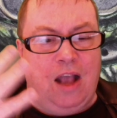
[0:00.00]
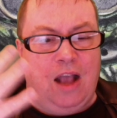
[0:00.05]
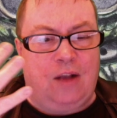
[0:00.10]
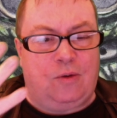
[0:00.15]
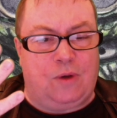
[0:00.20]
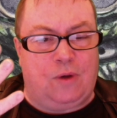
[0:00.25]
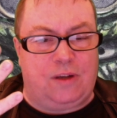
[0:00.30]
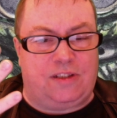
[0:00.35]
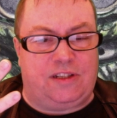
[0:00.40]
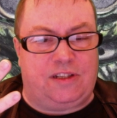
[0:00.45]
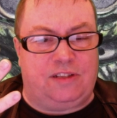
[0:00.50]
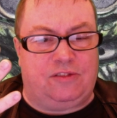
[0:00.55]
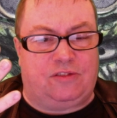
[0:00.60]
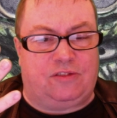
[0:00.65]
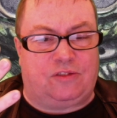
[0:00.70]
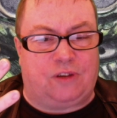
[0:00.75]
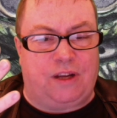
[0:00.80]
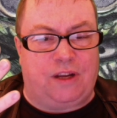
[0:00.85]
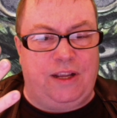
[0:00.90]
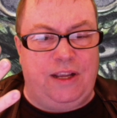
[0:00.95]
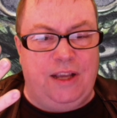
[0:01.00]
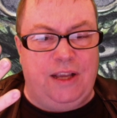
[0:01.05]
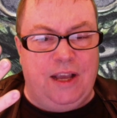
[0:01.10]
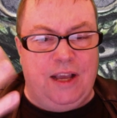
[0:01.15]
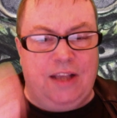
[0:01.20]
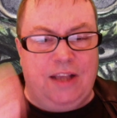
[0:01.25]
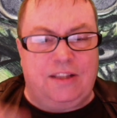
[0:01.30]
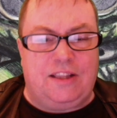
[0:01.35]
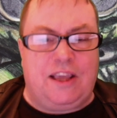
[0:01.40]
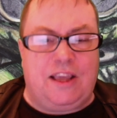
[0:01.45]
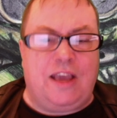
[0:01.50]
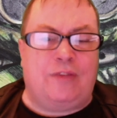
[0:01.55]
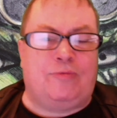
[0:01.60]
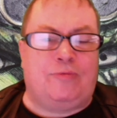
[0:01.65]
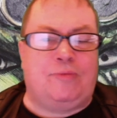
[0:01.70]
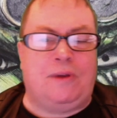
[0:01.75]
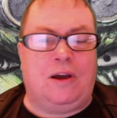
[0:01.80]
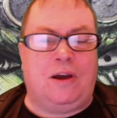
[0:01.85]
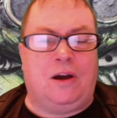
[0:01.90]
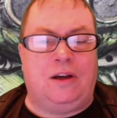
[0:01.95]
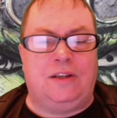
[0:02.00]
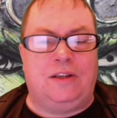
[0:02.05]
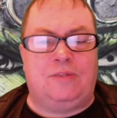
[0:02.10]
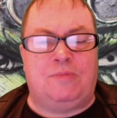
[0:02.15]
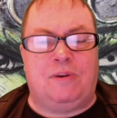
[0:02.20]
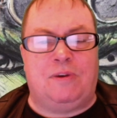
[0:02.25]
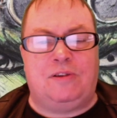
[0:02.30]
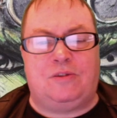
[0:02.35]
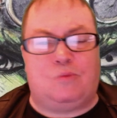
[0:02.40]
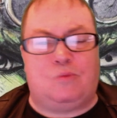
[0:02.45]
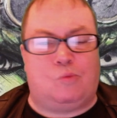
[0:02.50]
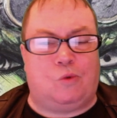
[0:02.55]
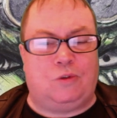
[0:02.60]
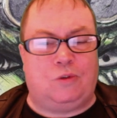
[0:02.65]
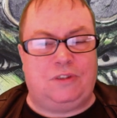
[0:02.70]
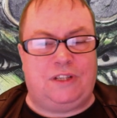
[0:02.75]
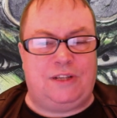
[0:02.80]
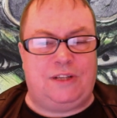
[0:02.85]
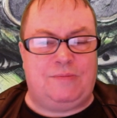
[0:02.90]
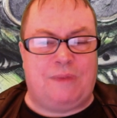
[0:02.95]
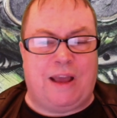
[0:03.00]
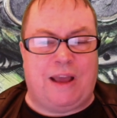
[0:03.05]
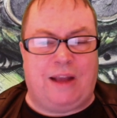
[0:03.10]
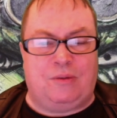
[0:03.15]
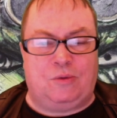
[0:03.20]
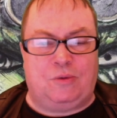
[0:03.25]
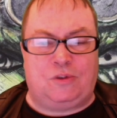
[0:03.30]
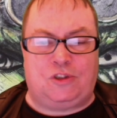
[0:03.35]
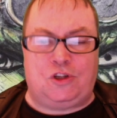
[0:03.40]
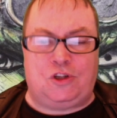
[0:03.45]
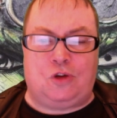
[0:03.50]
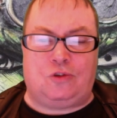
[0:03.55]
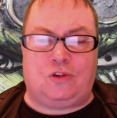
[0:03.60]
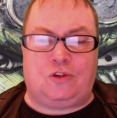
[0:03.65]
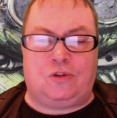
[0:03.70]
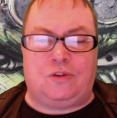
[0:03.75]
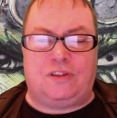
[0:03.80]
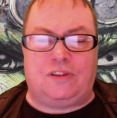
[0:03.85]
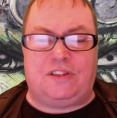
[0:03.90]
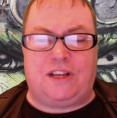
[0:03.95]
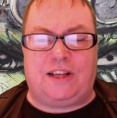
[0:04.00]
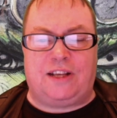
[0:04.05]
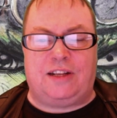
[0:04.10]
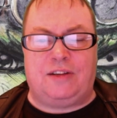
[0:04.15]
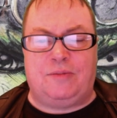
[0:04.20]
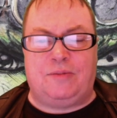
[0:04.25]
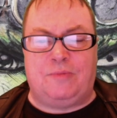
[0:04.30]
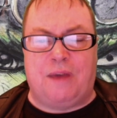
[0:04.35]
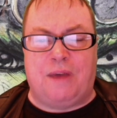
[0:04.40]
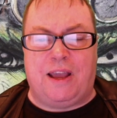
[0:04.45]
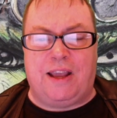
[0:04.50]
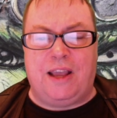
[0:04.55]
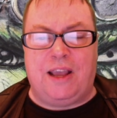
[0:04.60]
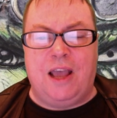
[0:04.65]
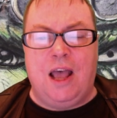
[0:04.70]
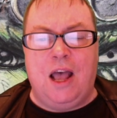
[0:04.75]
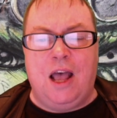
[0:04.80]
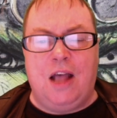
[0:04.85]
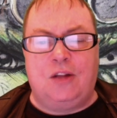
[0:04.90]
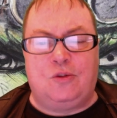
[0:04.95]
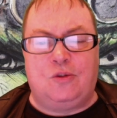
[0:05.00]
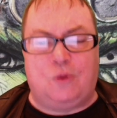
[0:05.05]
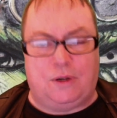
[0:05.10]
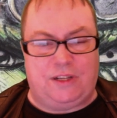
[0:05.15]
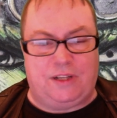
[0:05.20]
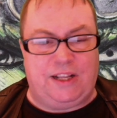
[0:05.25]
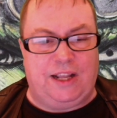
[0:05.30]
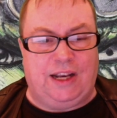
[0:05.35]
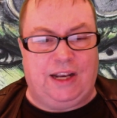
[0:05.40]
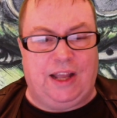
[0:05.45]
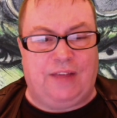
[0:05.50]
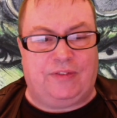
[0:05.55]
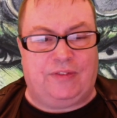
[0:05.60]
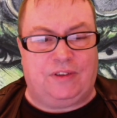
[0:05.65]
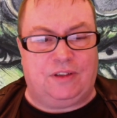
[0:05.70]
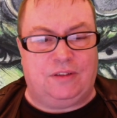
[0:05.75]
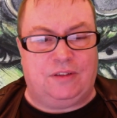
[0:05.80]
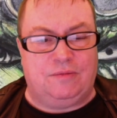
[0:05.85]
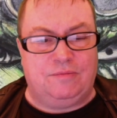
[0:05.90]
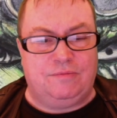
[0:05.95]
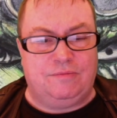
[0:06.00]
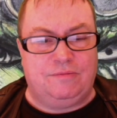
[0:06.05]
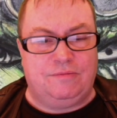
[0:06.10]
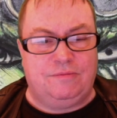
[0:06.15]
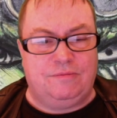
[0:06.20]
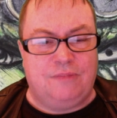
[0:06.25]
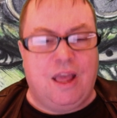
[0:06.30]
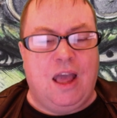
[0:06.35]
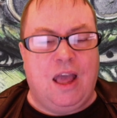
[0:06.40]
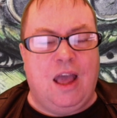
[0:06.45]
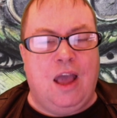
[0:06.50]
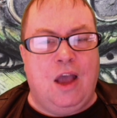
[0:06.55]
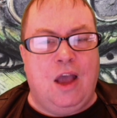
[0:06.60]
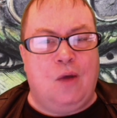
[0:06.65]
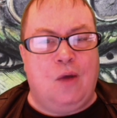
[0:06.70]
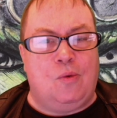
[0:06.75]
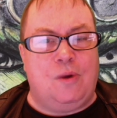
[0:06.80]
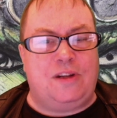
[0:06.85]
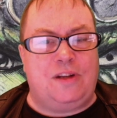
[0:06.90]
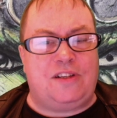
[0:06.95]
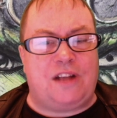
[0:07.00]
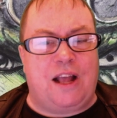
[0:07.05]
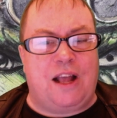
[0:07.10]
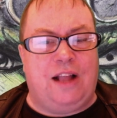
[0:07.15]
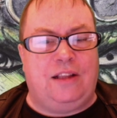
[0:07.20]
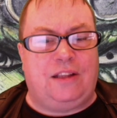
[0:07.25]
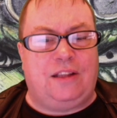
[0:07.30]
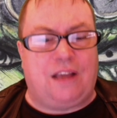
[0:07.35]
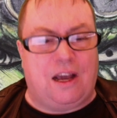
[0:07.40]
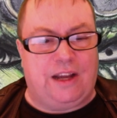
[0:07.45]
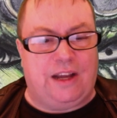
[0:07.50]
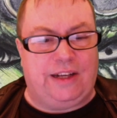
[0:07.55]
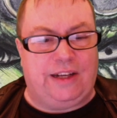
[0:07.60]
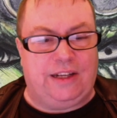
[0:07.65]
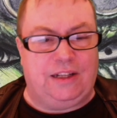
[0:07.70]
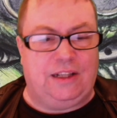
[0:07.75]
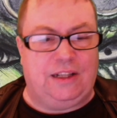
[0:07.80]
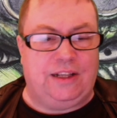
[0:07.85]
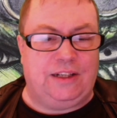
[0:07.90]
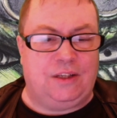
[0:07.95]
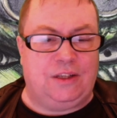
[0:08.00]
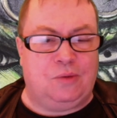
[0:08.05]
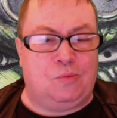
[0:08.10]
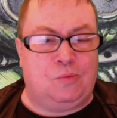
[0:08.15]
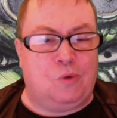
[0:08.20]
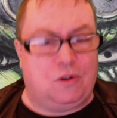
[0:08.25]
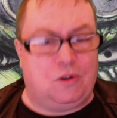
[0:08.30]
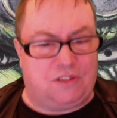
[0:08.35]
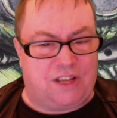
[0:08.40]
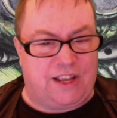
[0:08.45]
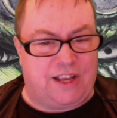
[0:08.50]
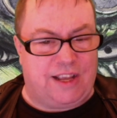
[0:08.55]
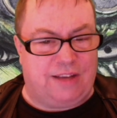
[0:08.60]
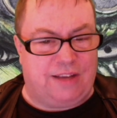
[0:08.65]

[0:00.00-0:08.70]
Question 3. The FBI's most wanted man was shot on the 2nd of May, 2011. Which Al-Qaeda leader was he?